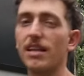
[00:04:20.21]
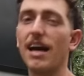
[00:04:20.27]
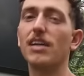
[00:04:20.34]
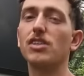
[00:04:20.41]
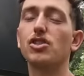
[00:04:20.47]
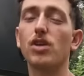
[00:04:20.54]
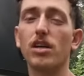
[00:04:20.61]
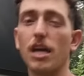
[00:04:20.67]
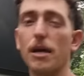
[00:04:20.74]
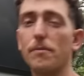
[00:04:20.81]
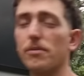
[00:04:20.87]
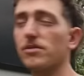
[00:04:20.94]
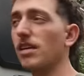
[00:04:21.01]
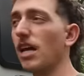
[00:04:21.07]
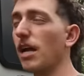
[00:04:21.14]
and that truck
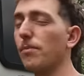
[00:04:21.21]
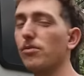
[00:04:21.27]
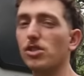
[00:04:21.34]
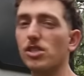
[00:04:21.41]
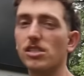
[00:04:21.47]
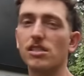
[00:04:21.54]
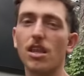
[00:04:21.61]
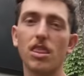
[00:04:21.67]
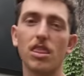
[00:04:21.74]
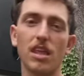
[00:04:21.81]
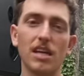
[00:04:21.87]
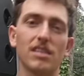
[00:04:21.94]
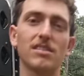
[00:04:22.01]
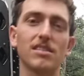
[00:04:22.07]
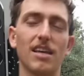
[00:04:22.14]
camper setup was just
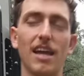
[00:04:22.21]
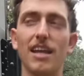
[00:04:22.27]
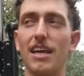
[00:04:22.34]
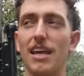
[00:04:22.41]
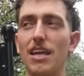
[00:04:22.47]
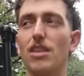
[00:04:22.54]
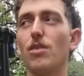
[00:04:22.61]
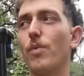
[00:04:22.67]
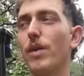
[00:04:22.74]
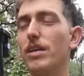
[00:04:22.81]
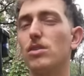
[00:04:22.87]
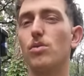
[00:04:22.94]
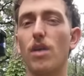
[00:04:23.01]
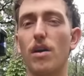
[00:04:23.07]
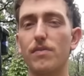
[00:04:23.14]
things getting in the way
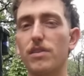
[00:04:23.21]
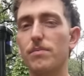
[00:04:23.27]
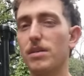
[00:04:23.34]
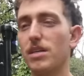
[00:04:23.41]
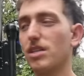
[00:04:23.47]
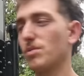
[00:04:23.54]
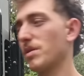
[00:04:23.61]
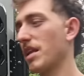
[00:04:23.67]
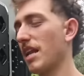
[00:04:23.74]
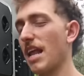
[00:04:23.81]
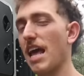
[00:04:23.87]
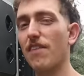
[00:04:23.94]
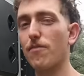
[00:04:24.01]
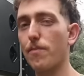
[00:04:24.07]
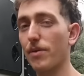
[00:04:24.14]
too often because we didn't
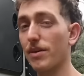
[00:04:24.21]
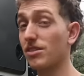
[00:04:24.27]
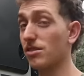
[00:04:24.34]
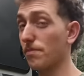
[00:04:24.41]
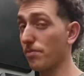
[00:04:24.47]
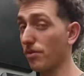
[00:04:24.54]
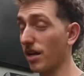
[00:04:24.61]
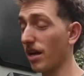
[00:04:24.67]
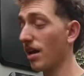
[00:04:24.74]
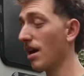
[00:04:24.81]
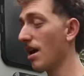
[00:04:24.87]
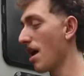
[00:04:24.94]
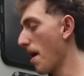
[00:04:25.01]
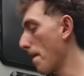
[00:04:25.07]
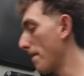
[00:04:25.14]
have a place to put it.
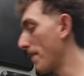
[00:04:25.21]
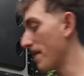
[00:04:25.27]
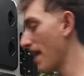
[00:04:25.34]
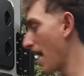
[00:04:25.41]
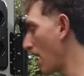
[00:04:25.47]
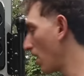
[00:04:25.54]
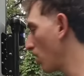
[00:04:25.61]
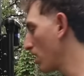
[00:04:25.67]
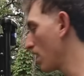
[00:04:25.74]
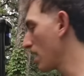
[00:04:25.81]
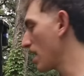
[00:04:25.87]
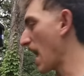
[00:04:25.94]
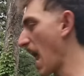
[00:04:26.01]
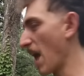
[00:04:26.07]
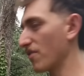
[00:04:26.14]
But now
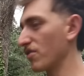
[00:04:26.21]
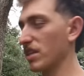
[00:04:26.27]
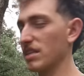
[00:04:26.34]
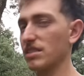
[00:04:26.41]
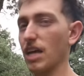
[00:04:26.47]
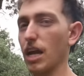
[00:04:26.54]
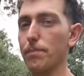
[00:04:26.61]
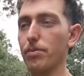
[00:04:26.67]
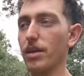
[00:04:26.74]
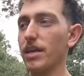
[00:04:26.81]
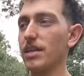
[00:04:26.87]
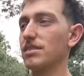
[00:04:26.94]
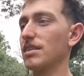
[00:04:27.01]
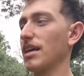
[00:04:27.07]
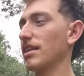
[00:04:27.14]
everything's got a
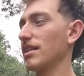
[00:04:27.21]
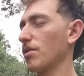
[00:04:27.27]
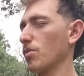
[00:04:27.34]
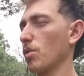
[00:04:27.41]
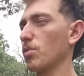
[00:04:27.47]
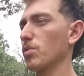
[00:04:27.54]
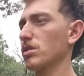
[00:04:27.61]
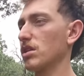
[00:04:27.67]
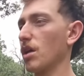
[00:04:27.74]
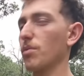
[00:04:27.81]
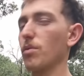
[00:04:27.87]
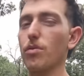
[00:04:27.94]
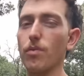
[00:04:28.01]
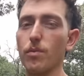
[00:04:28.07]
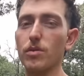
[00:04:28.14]
place, and then when we're done
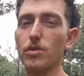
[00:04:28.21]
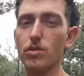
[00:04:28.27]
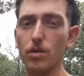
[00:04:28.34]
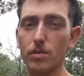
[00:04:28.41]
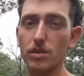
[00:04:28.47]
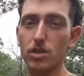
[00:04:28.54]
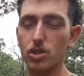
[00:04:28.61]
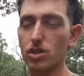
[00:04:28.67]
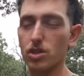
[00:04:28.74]
with what we're doing with this